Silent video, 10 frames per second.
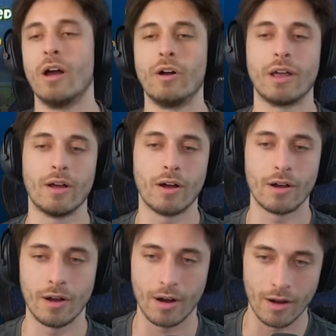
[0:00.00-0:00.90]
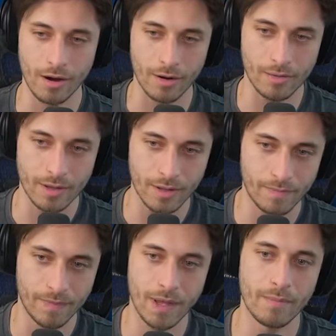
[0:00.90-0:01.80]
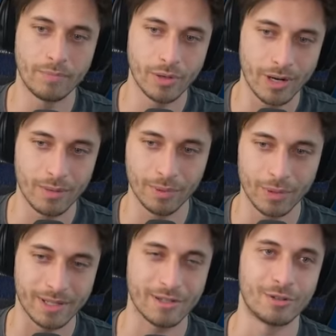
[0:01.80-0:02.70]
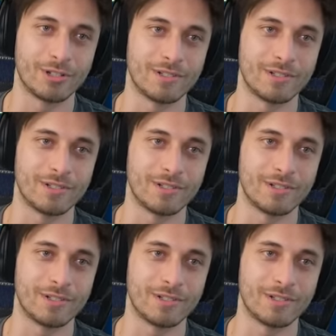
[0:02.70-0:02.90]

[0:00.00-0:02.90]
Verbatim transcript: okay. All right, all right, all right. The, the balloon, Bloon exclusion